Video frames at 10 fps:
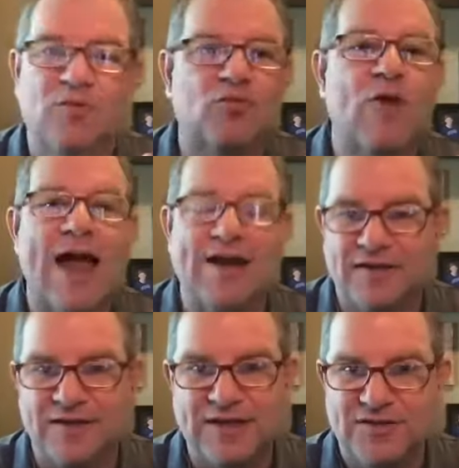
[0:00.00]

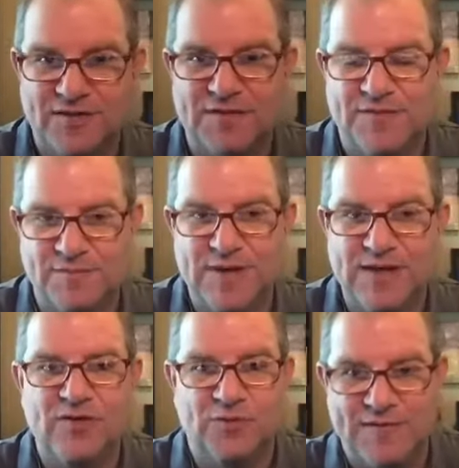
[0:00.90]
radically different for me,
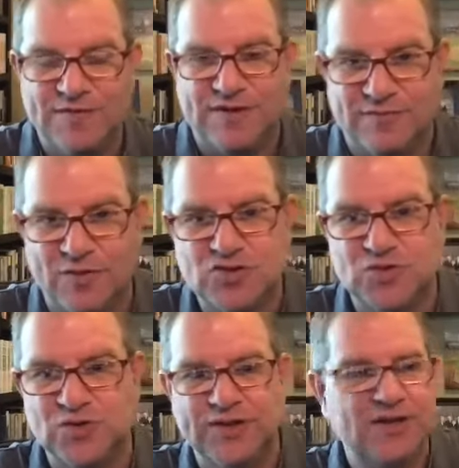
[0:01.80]
doing everything
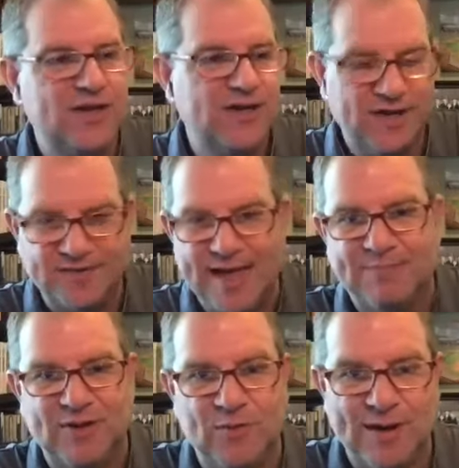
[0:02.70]
virtual and
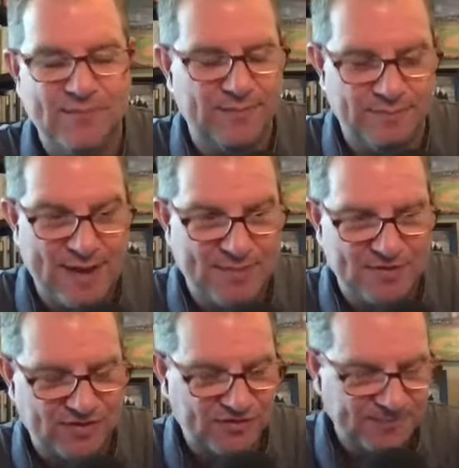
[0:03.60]
adapting what I'm, my
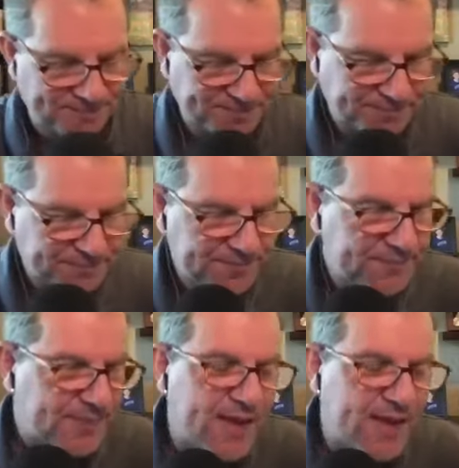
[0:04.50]
business. And